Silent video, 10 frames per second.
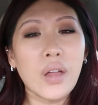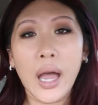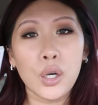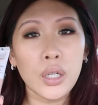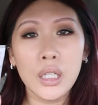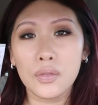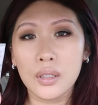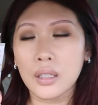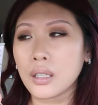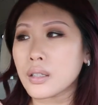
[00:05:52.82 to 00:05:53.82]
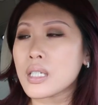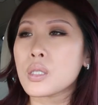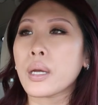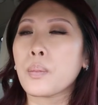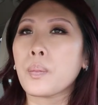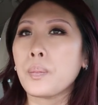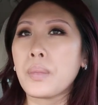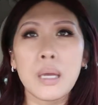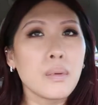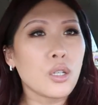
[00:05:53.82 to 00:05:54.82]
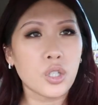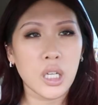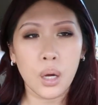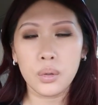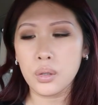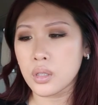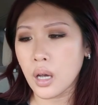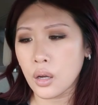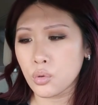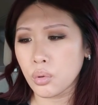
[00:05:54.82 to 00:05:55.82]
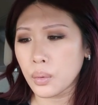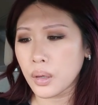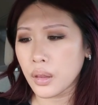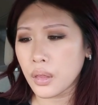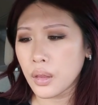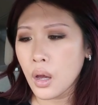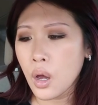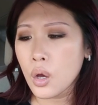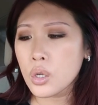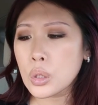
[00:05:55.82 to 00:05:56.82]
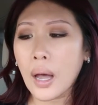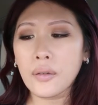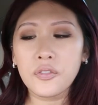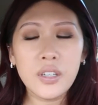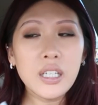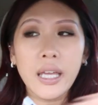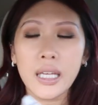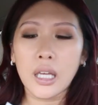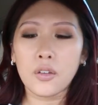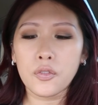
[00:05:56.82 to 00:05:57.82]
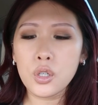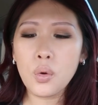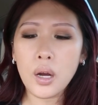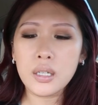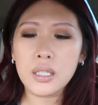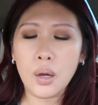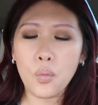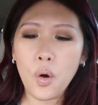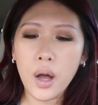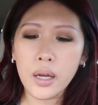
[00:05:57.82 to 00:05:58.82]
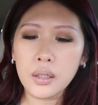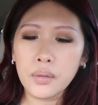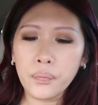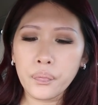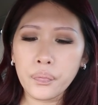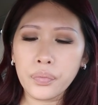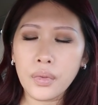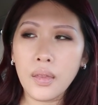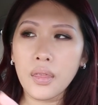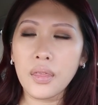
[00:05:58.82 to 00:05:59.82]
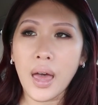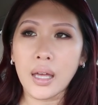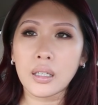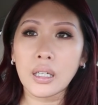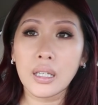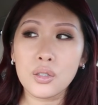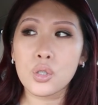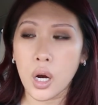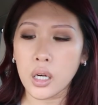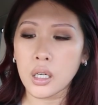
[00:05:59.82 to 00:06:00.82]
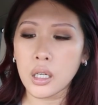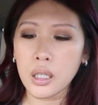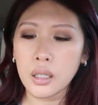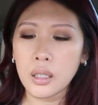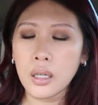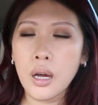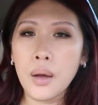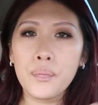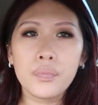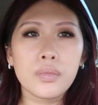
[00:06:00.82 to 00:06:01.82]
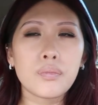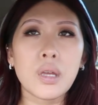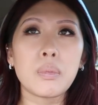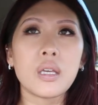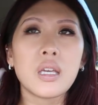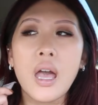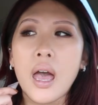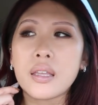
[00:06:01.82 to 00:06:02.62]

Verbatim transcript: I couldn't even, this is like maybe a shade I would use to contour with. So I feel like if you are someone that is darker, maybe